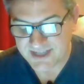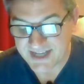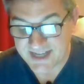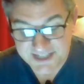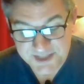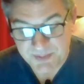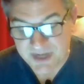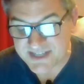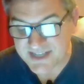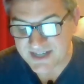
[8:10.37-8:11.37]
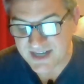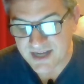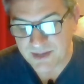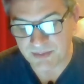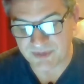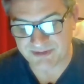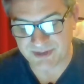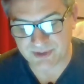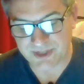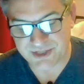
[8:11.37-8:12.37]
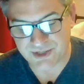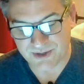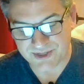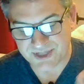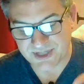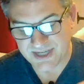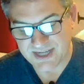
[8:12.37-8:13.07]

An expectant hum filled the church